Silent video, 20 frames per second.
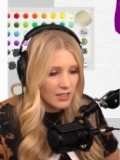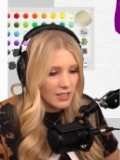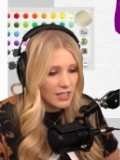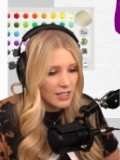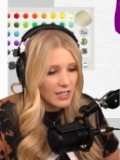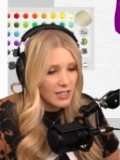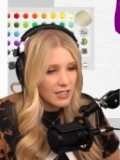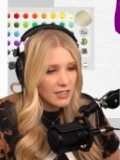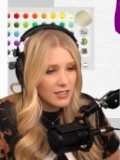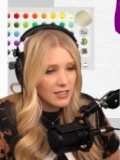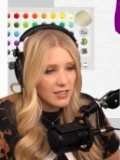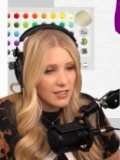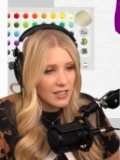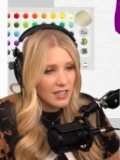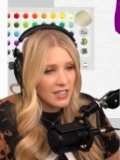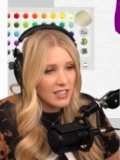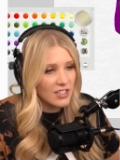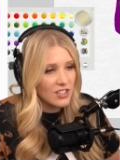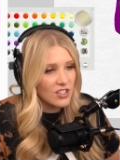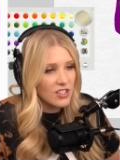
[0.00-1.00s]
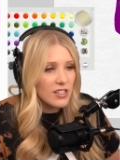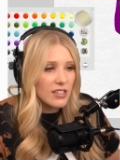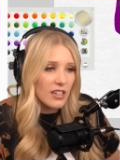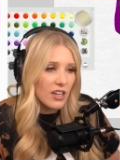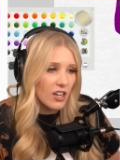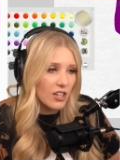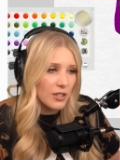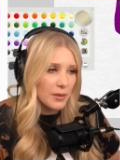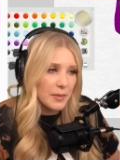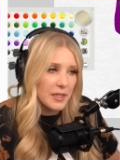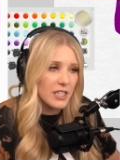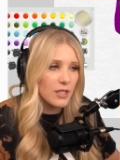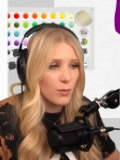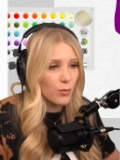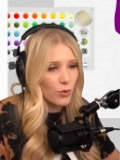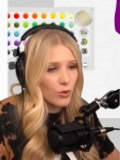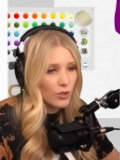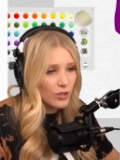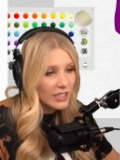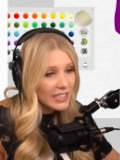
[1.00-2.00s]
This isn't gonna be the
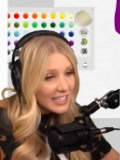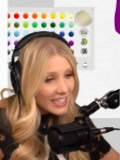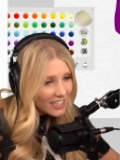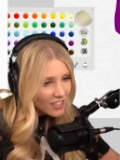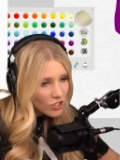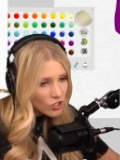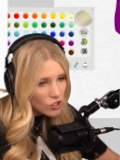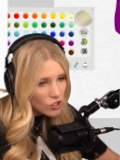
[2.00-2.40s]
prettiest